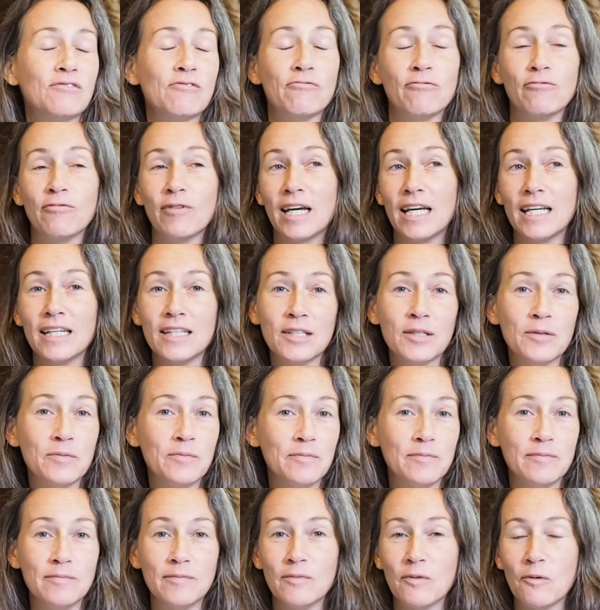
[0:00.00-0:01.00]

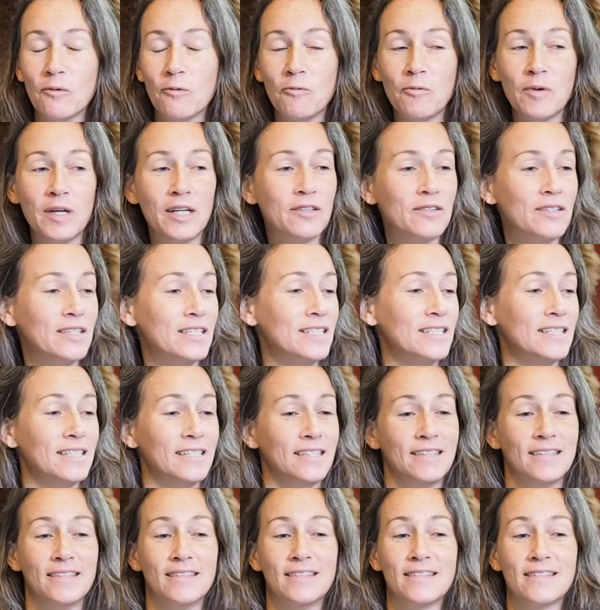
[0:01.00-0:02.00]
Random
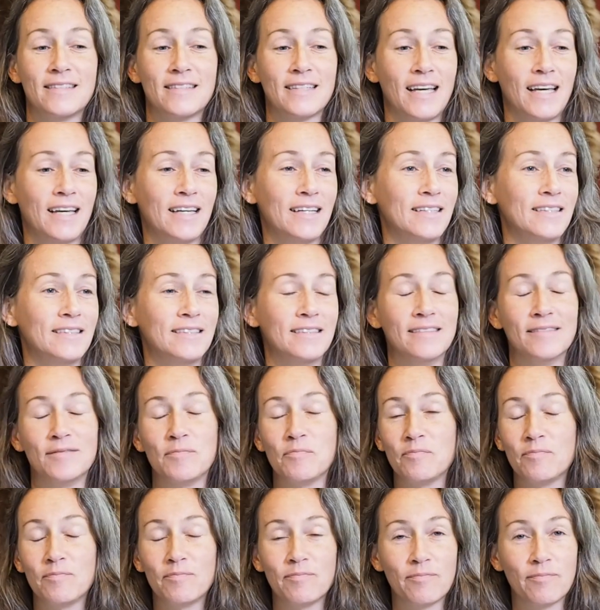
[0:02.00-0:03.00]
weirdnesses and
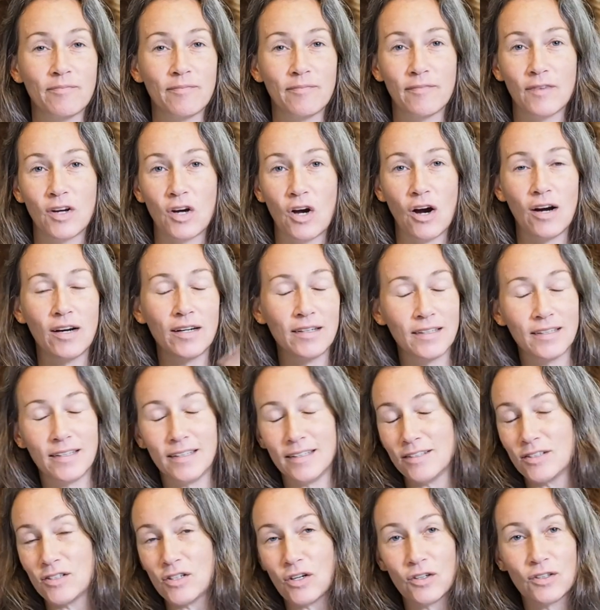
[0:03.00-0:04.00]
garden
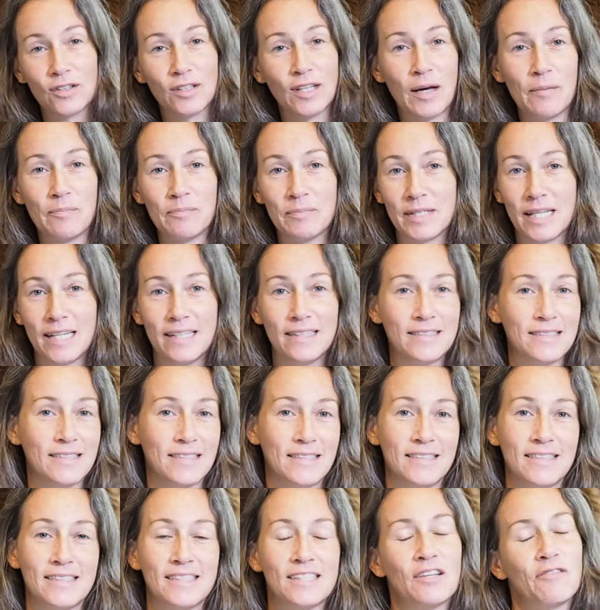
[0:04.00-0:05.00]
and turtle updates
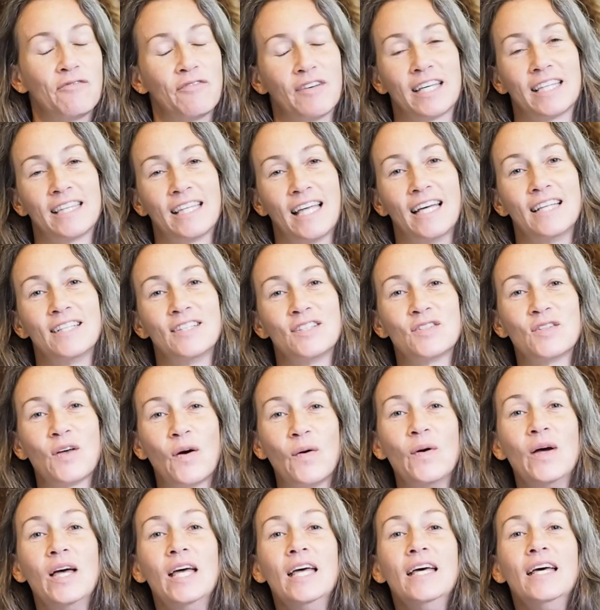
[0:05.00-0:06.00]
and stuff like that.
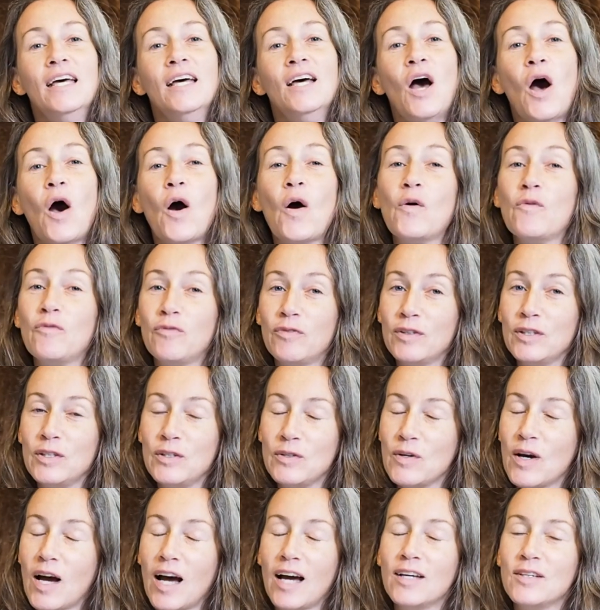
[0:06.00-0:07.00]
So hopefully
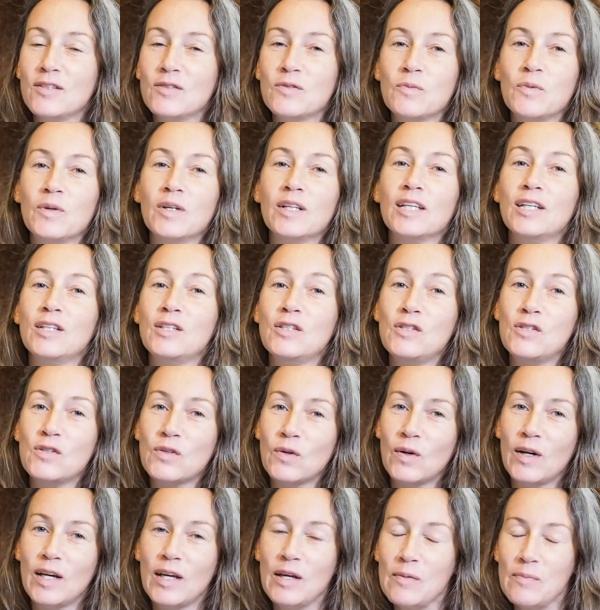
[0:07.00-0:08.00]
you guys will
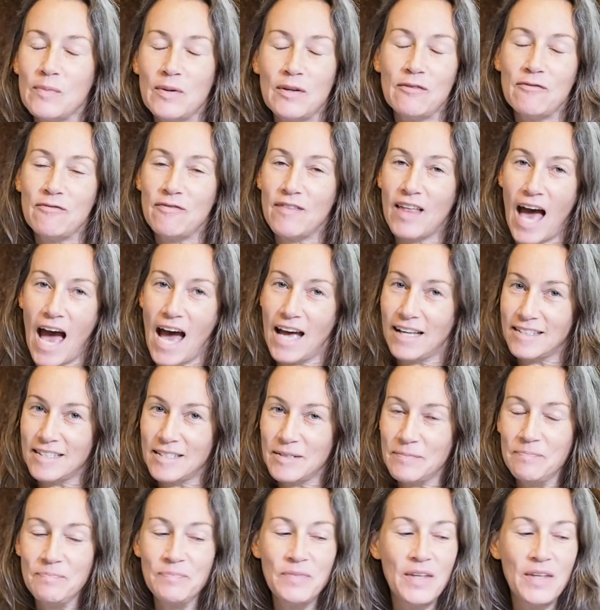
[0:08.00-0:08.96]
enjoy a bit of that.